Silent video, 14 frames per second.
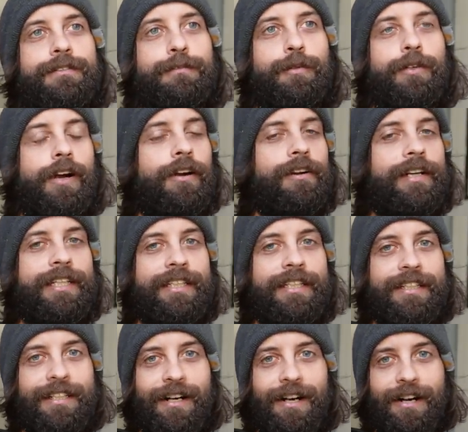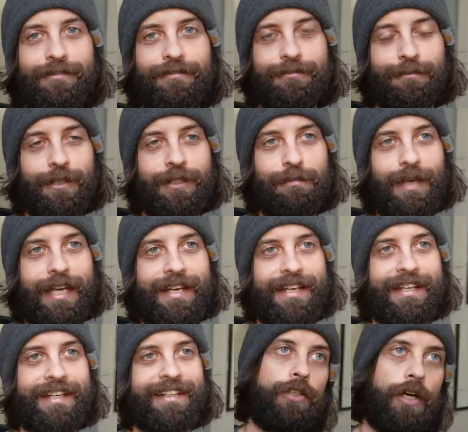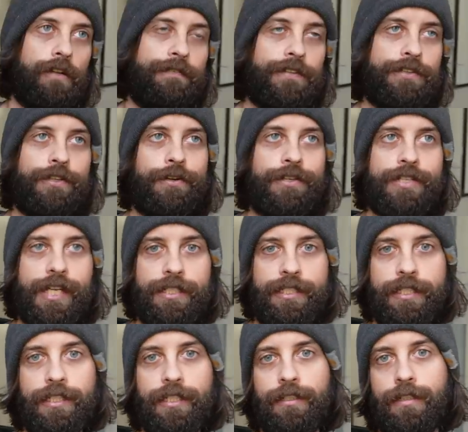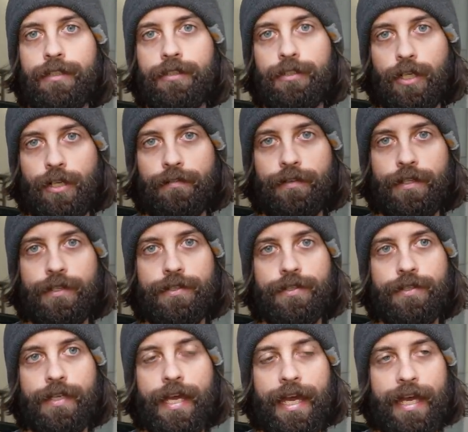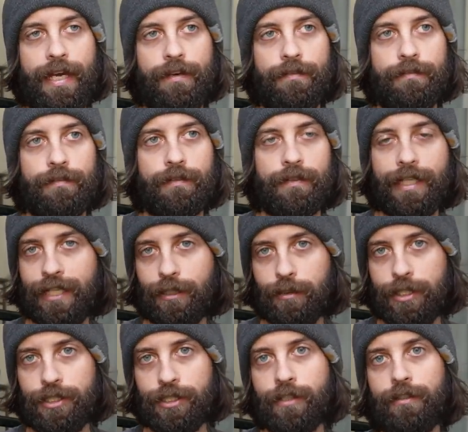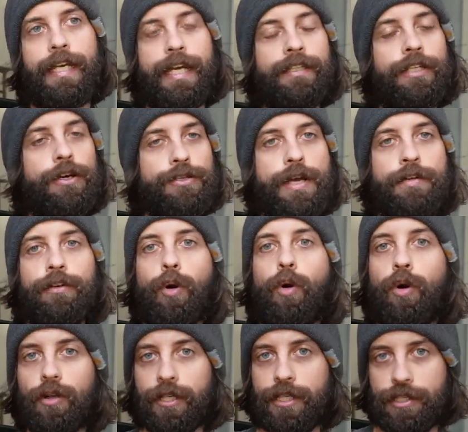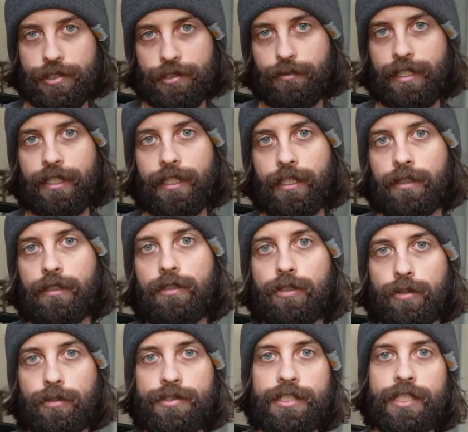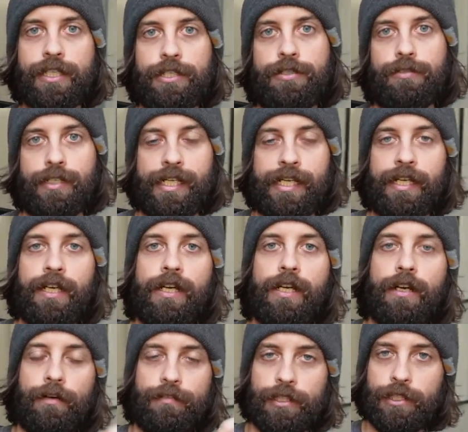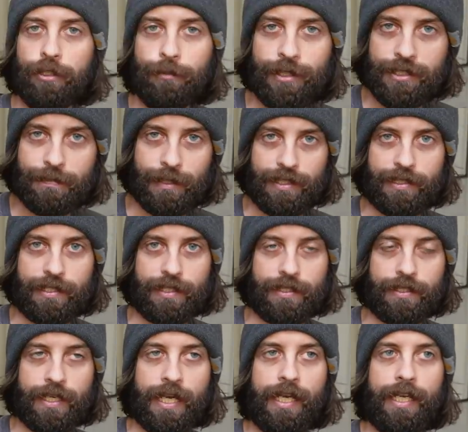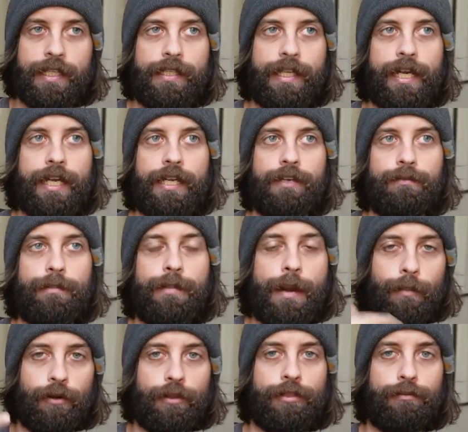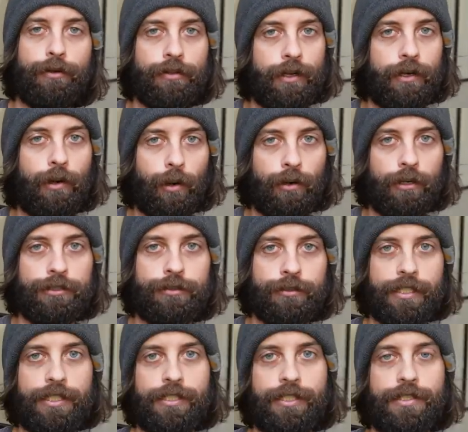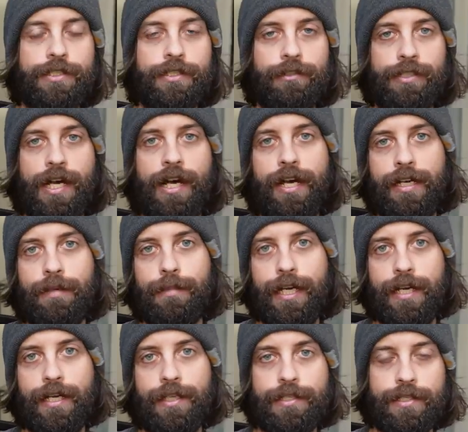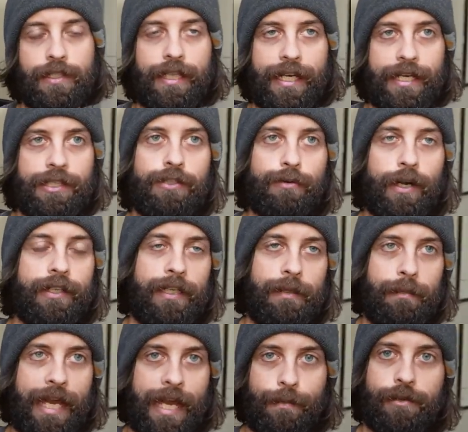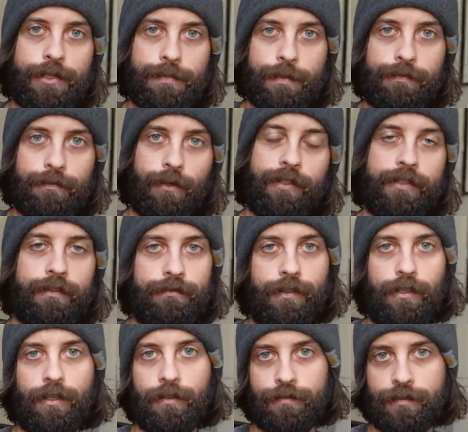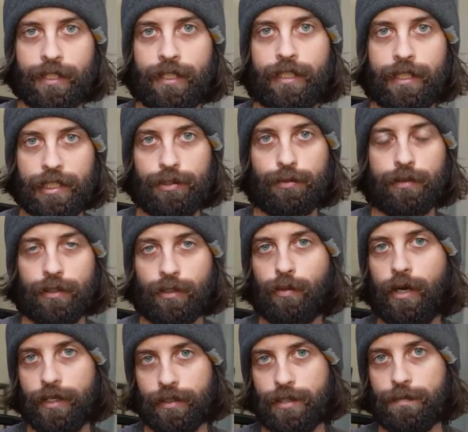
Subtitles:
We're already off with a bang. Dolphins are sentient. Dolphins have language, and they also have an oral history that includes the history of the human species. They remember through their oral traditions their time as land-dwelling mammals before they evolved into an aquatic